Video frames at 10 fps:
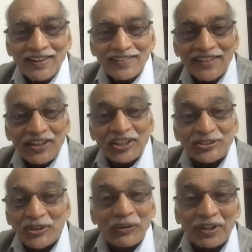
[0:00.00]
There
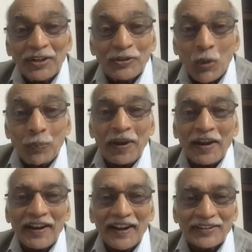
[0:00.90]
is no
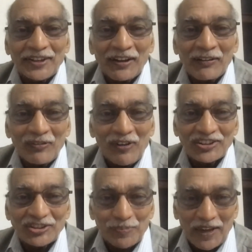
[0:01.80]
regrouping at the
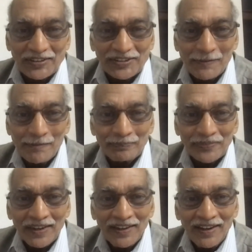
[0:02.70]
one's place.
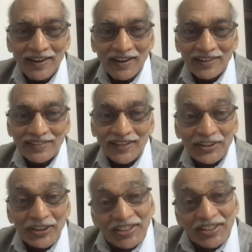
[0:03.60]
The
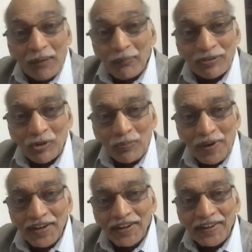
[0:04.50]
other example could
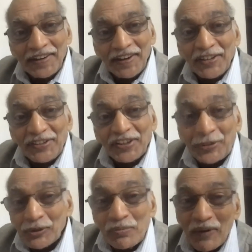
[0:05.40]
be
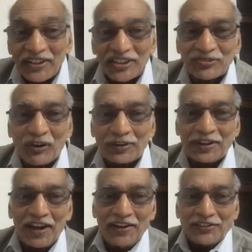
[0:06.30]
82 minus
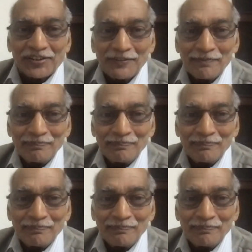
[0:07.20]
48.